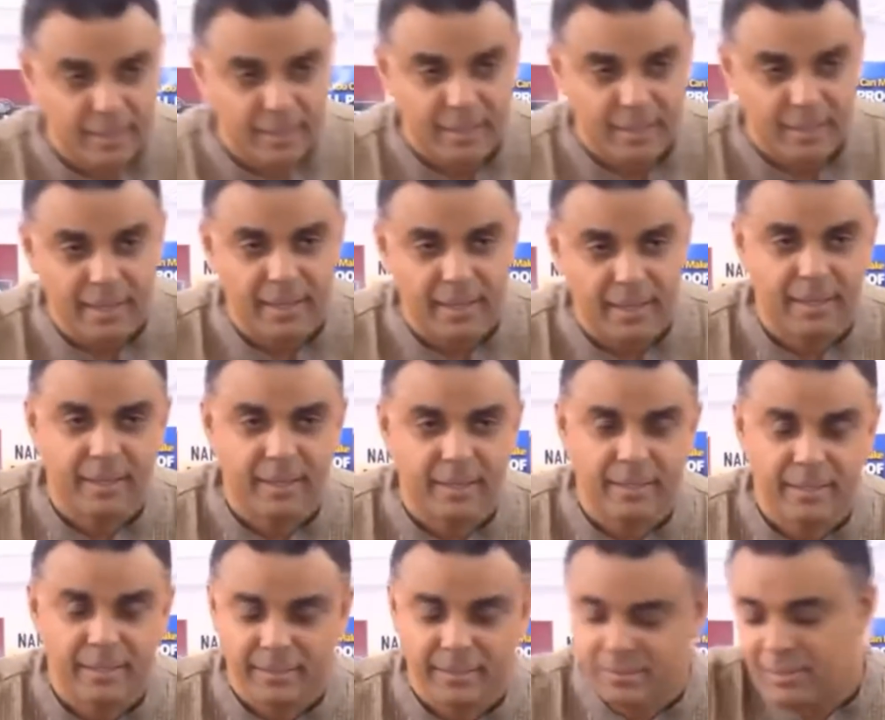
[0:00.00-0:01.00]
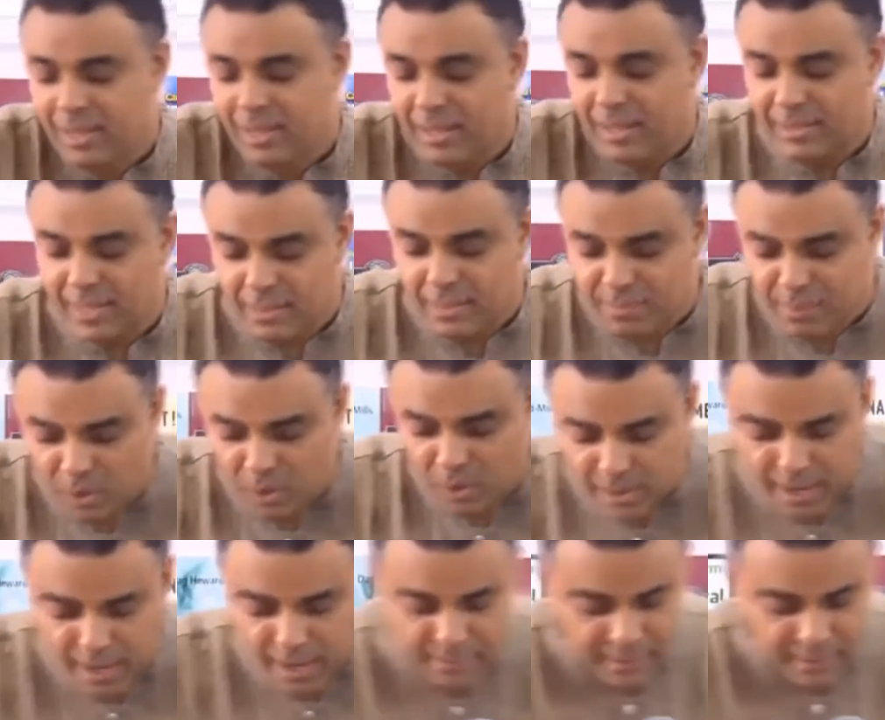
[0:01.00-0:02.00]
Yeah, it can just be
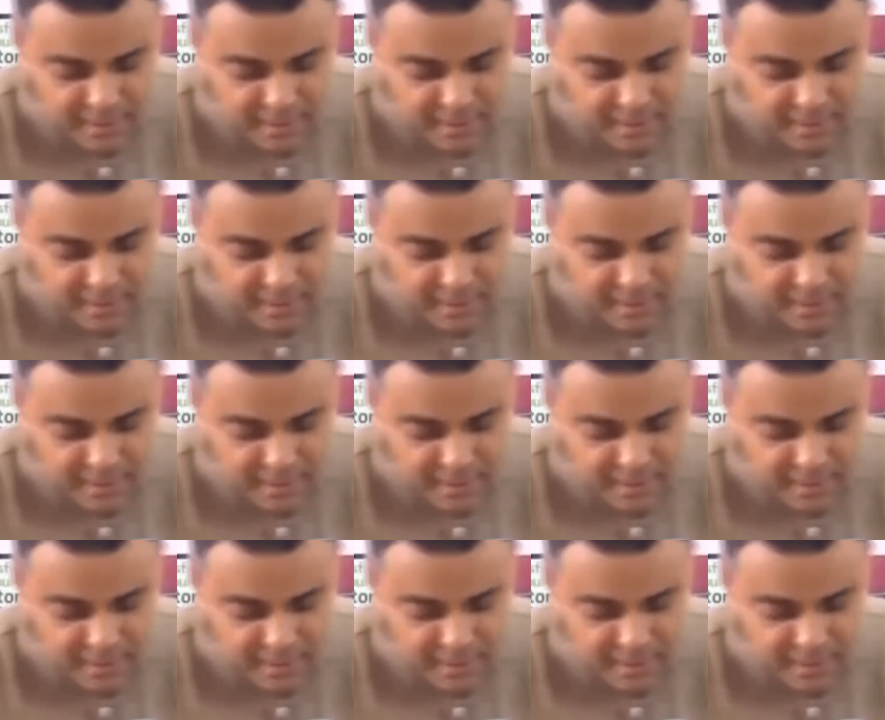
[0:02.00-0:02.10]
ordinary.